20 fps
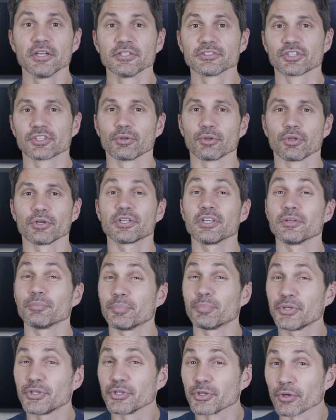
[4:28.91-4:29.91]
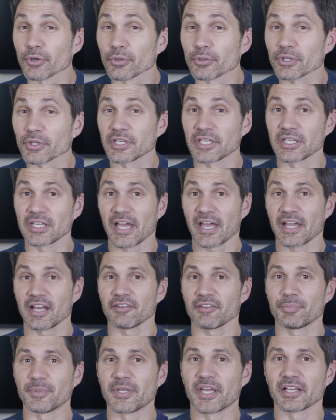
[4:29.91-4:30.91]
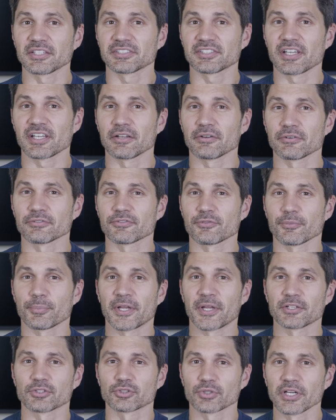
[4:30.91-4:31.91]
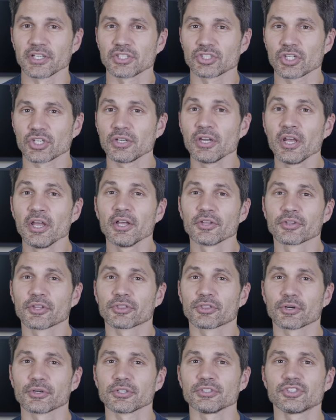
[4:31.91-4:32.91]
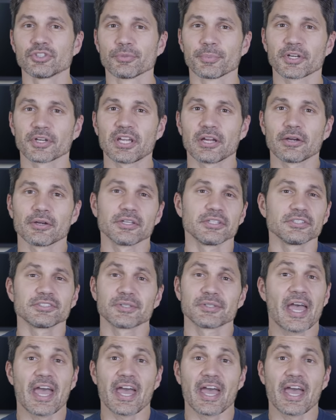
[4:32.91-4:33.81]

So looking purely at FBI standards for penetration, the 30 Super Carry is